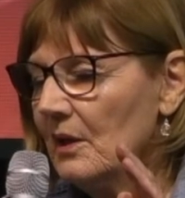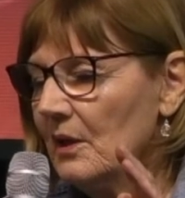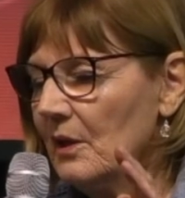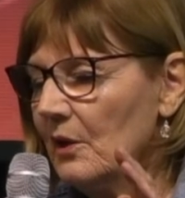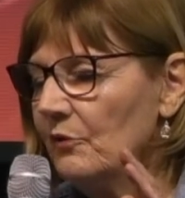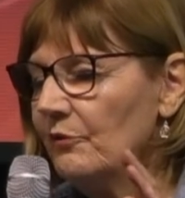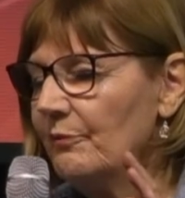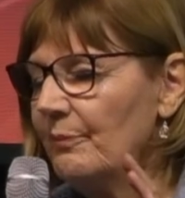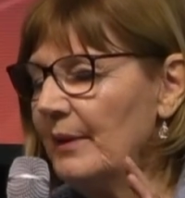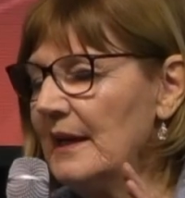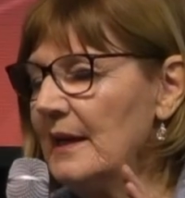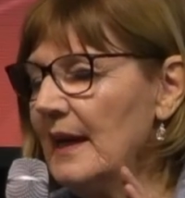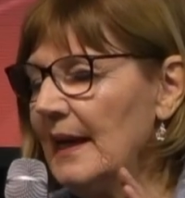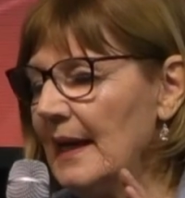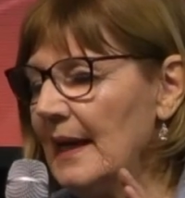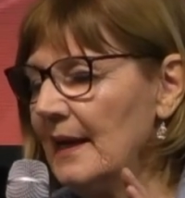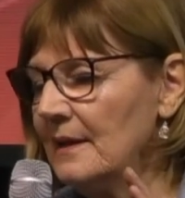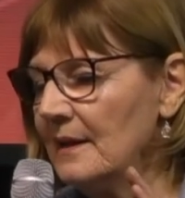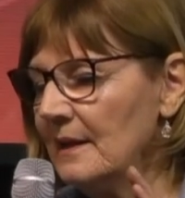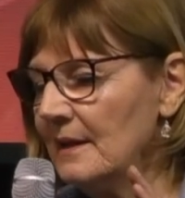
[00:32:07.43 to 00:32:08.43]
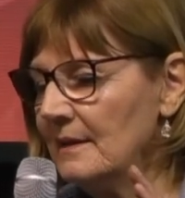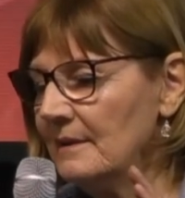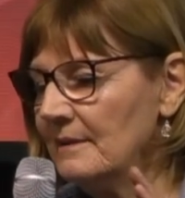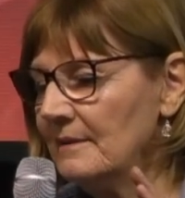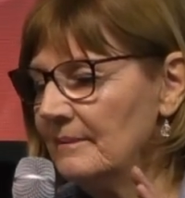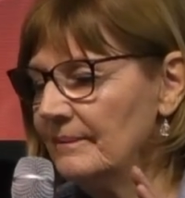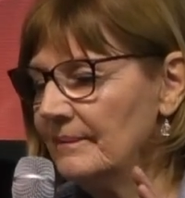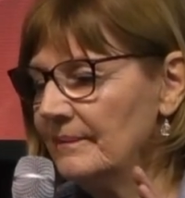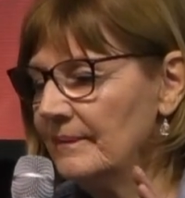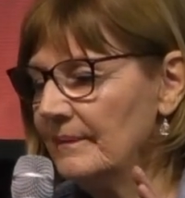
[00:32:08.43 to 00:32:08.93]
who've been hidden,
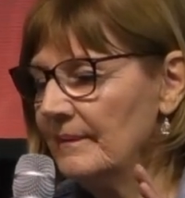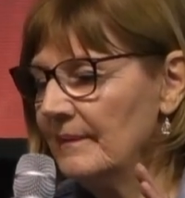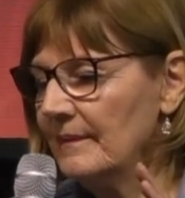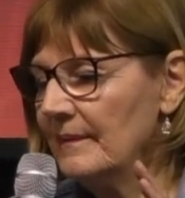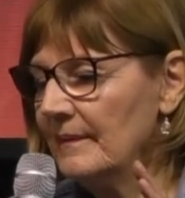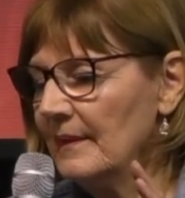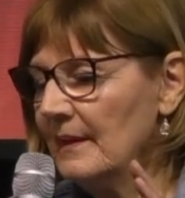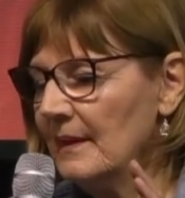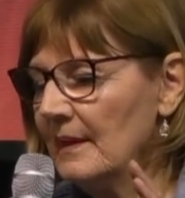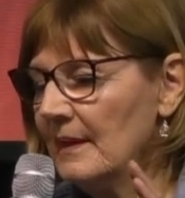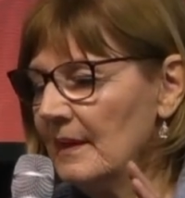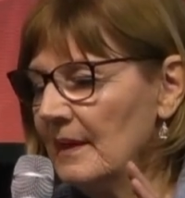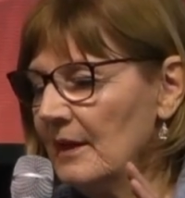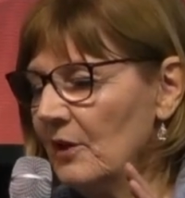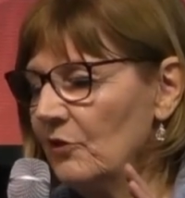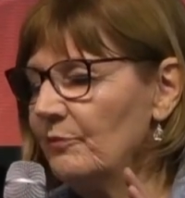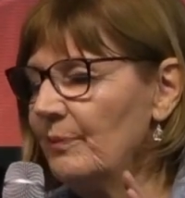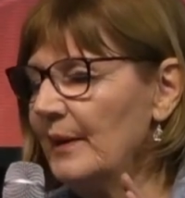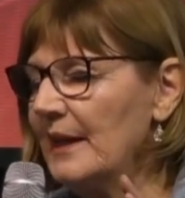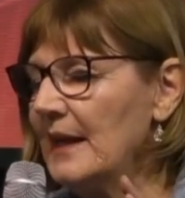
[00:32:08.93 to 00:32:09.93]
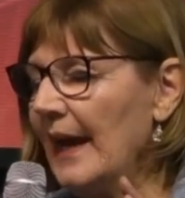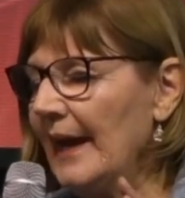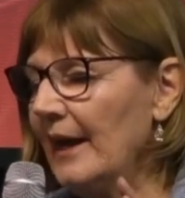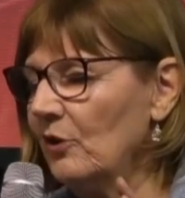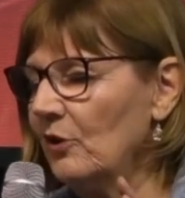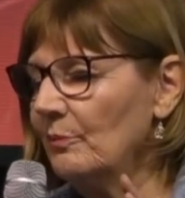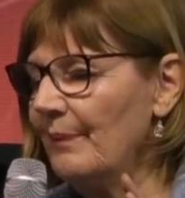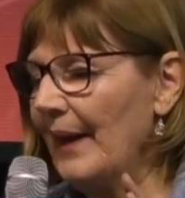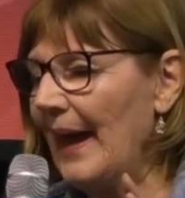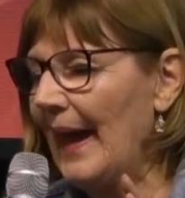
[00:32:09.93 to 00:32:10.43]
who've been
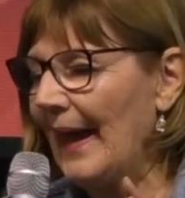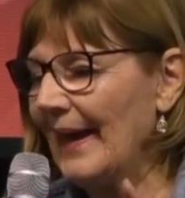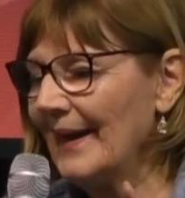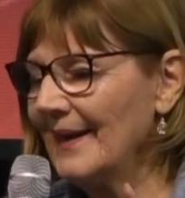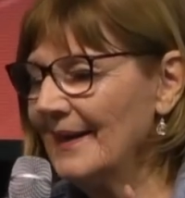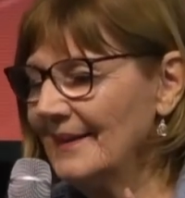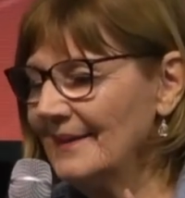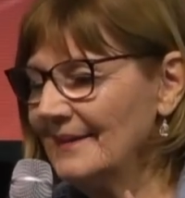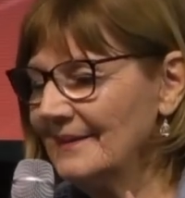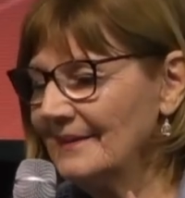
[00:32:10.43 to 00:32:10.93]
held back